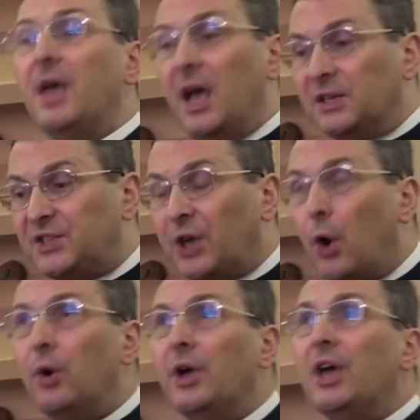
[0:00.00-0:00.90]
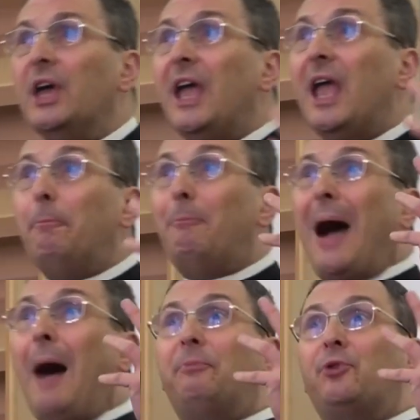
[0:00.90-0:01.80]
And so,
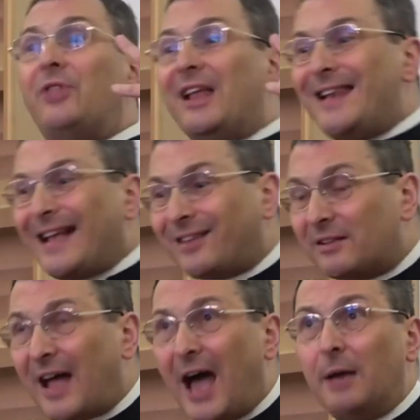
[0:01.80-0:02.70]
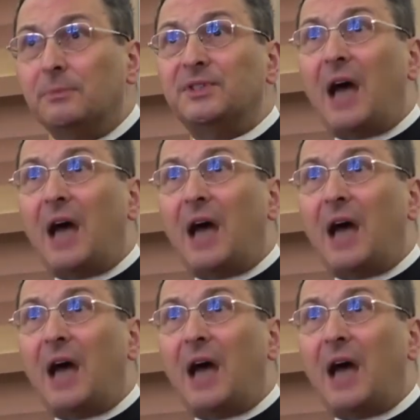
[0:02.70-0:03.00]
up to the latter times,